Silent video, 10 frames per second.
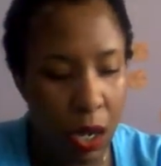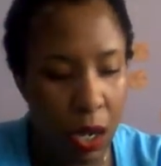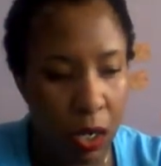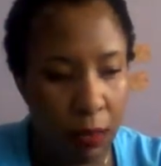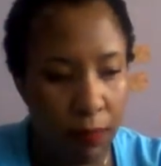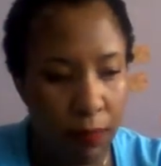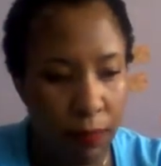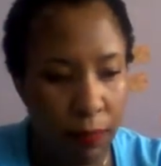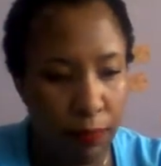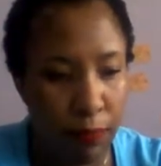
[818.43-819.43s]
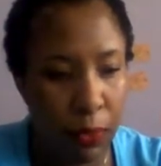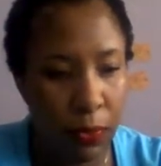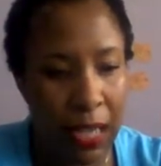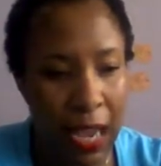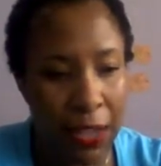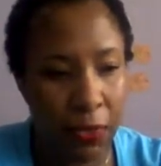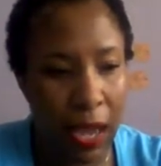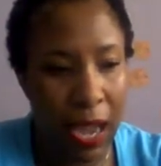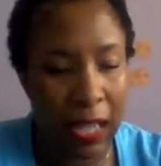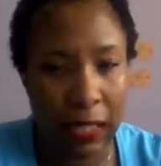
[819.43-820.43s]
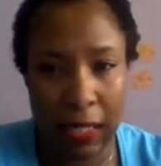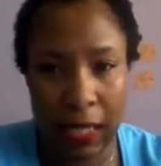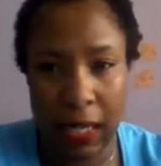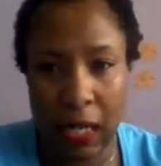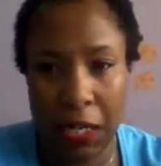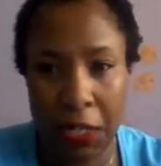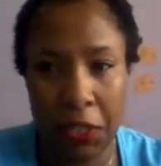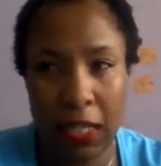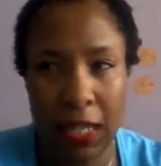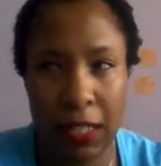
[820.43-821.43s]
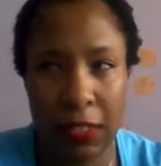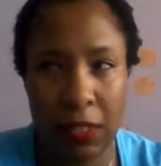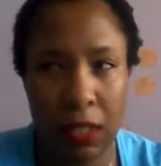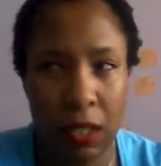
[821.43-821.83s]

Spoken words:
But with Daniel Alley, he says